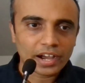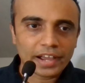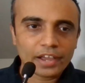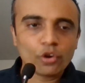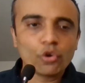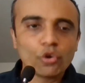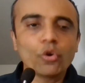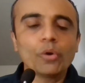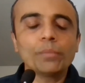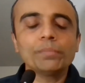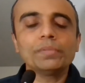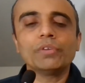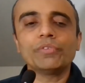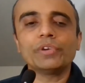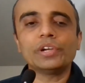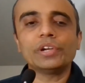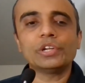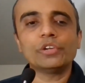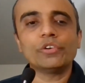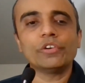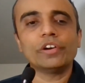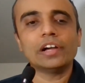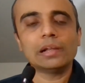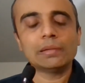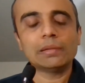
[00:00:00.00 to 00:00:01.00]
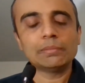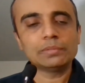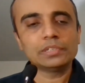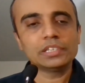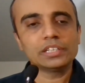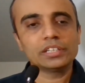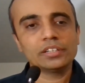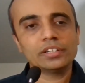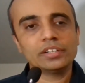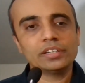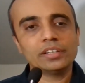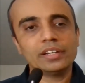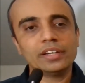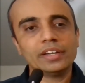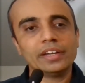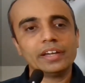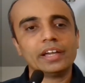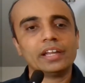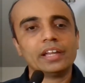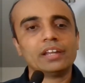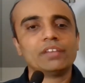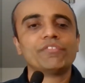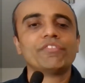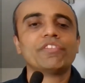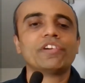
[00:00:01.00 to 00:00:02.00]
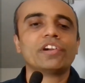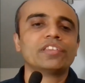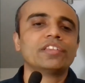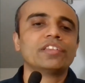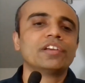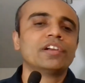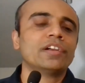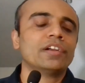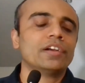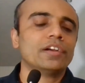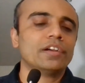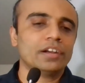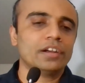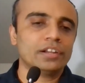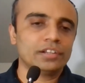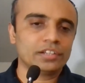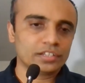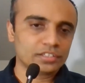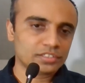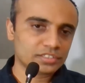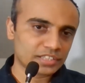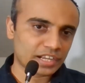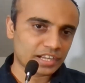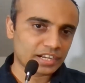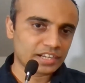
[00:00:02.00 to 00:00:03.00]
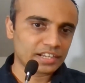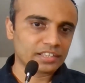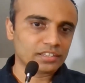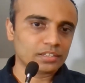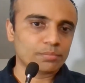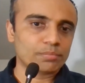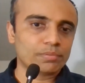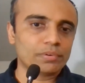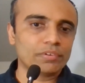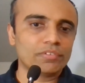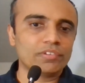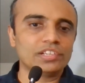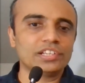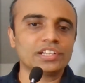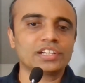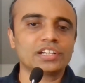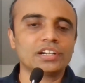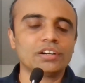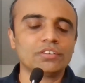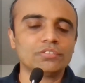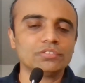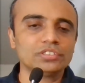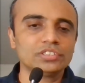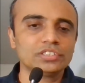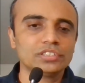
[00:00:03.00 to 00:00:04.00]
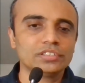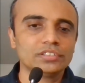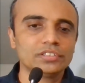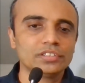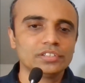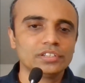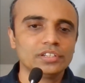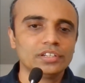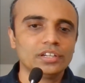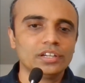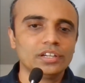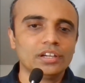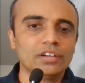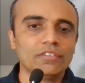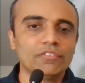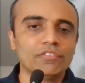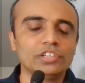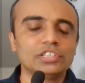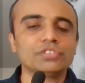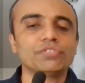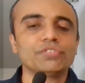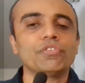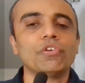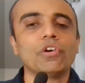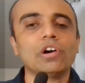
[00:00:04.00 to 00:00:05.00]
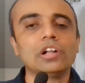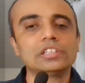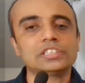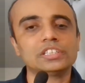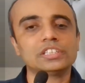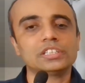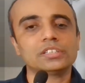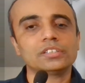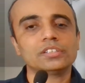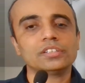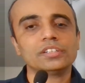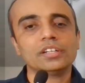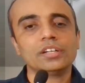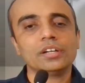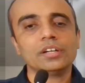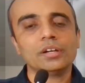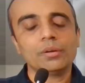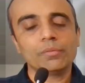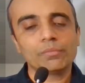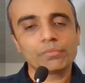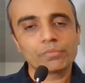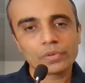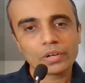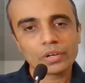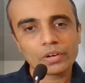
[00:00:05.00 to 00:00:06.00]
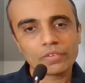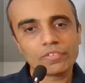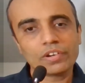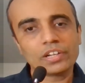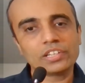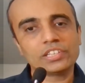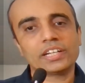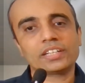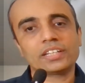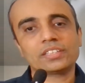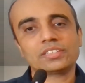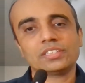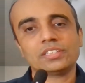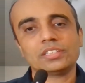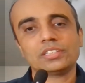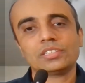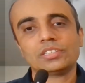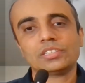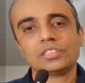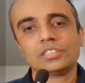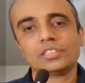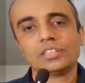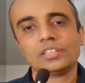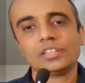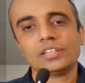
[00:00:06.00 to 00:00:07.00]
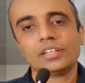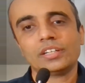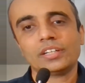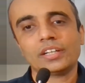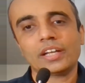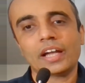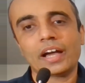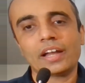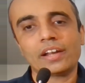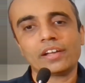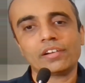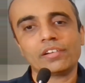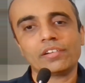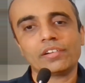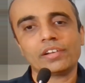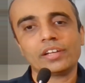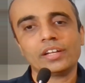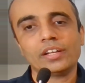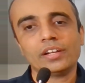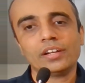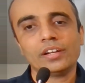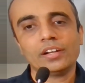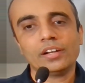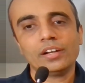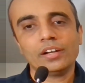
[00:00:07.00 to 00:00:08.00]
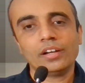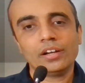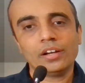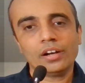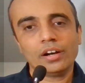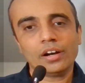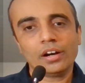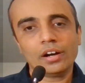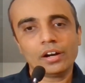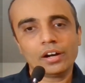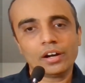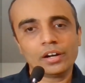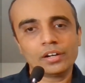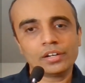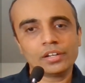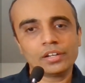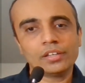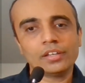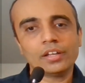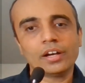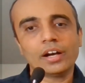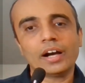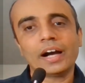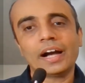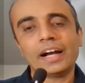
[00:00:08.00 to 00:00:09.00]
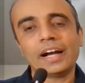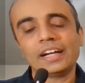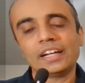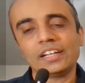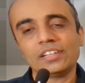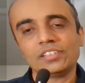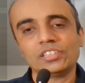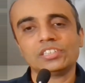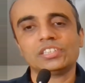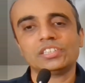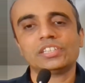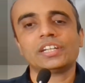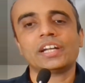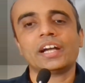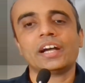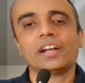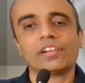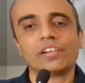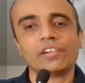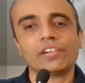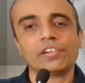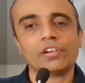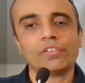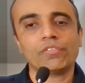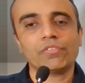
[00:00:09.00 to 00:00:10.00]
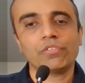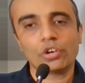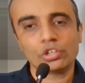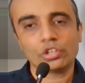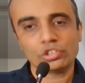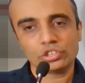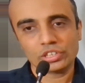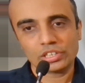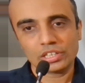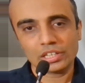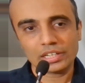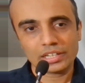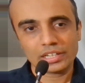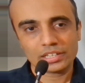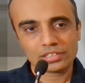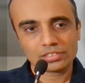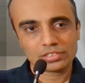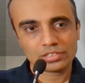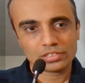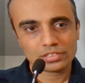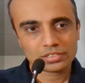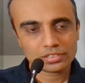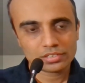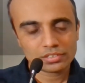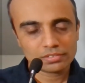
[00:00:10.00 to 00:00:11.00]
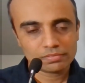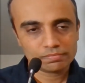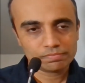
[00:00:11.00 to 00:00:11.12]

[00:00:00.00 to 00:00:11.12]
hope the video helped in further understanding the privilege accounts which falls in privilege access category under the ITGC category of logical access.